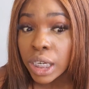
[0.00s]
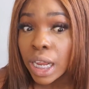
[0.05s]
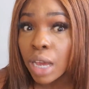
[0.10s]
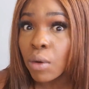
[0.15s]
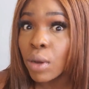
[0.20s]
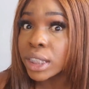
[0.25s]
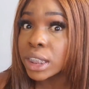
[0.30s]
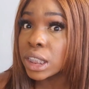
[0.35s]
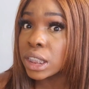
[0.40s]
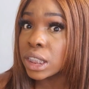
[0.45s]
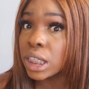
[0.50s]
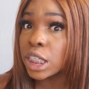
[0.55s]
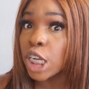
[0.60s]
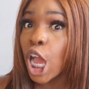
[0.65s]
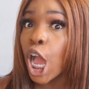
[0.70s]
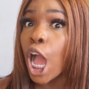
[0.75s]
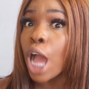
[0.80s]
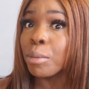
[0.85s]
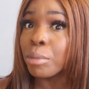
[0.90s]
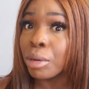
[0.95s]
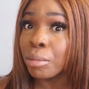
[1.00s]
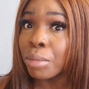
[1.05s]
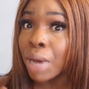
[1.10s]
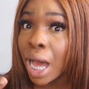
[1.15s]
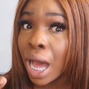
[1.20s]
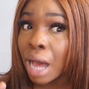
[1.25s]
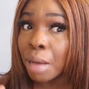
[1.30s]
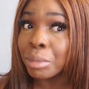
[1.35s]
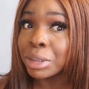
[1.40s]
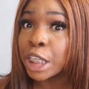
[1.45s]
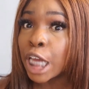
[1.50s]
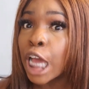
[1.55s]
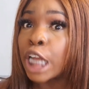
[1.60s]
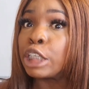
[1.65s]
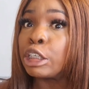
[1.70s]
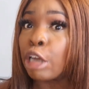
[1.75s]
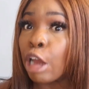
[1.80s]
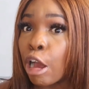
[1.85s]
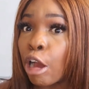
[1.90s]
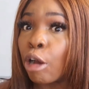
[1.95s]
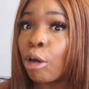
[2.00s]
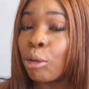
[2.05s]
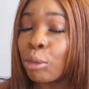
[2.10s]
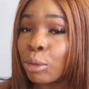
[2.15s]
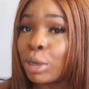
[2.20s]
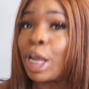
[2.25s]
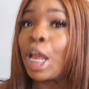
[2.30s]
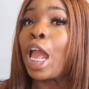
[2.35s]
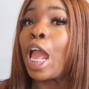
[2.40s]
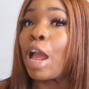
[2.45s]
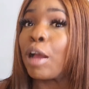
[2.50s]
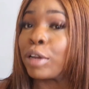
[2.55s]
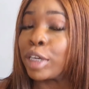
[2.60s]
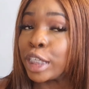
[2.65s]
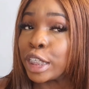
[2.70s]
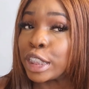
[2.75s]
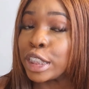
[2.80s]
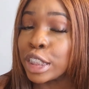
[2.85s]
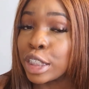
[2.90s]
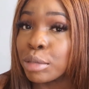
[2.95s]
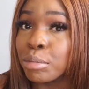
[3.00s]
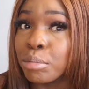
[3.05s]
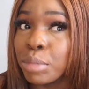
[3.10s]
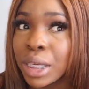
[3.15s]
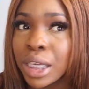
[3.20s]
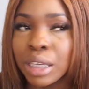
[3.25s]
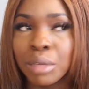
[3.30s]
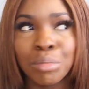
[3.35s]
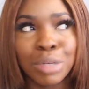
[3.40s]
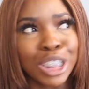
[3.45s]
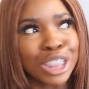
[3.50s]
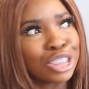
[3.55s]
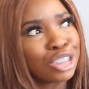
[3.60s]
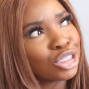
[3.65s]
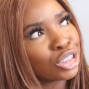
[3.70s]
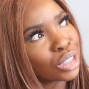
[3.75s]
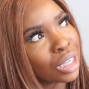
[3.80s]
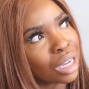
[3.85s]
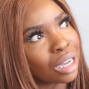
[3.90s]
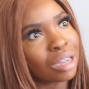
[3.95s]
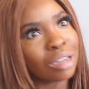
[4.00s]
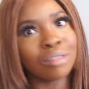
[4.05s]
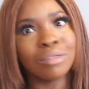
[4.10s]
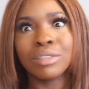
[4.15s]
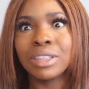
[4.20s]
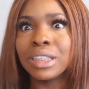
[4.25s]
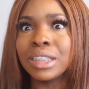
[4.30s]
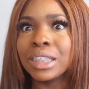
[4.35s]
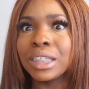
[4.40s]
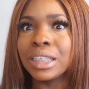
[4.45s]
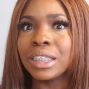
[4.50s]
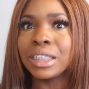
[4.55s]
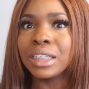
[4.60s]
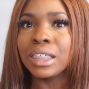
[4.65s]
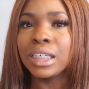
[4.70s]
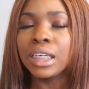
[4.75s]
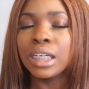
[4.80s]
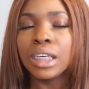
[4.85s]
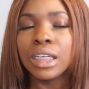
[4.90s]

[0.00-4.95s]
Now, as I said, I'm a mom and I know how kids can be, but child, really?